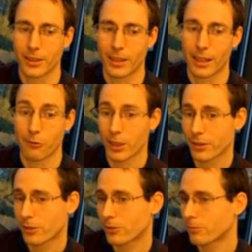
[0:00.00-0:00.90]
I
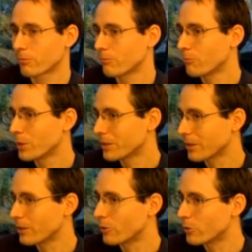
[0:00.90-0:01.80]
went
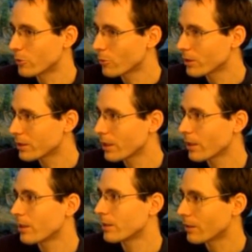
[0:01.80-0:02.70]
basically to school
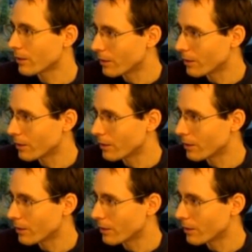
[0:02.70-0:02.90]
there